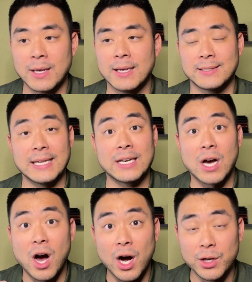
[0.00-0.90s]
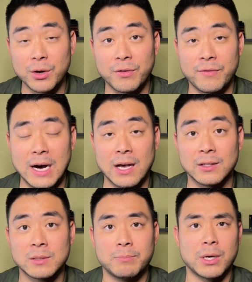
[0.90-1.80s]
send audio
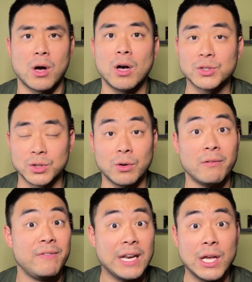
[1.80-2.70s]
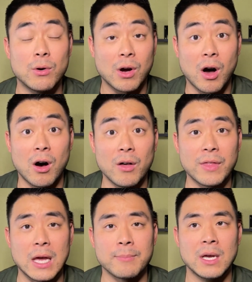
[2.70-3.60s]
files, but also video call
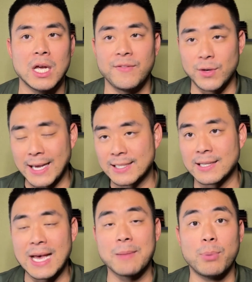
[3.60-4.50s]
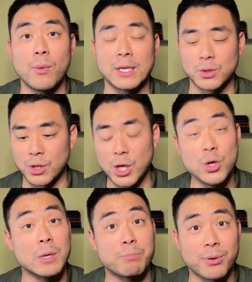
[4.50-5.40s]
them if you get to that point so that you
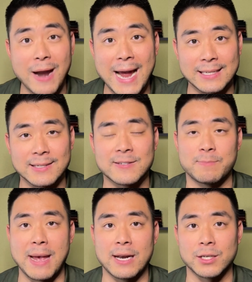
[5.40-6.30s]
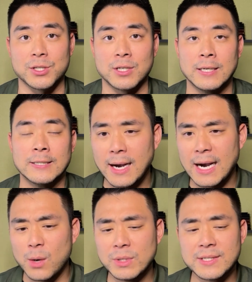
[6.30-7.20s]
can practice Spanish.
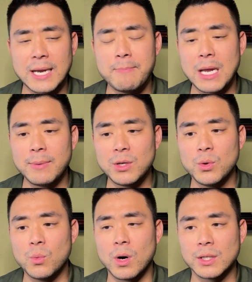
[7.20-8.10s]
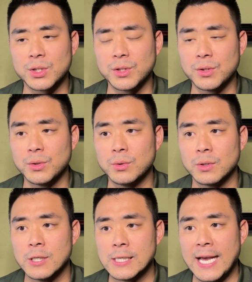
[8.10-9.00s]
I would say maybe you want
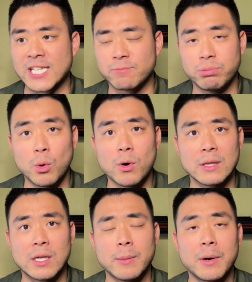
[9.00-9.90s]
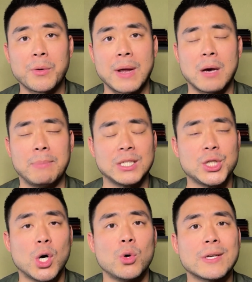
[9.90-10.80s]
to explore a little bit around, but
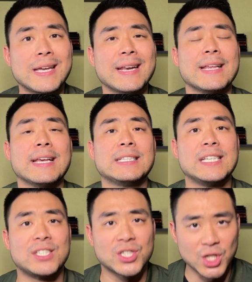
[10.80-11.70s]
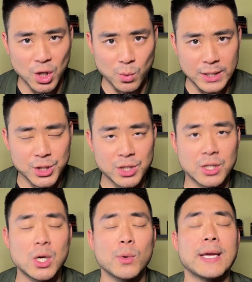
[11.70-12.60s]
don't get
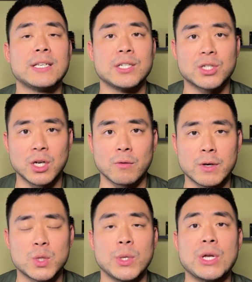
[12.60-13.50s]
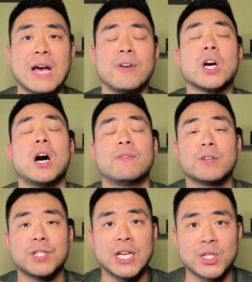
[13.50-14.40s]
discouraged. Don't get discouraged when you have a
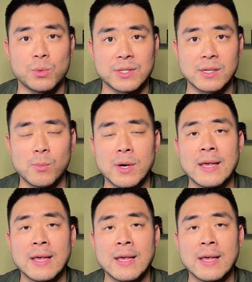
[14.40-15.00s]
conversation with someone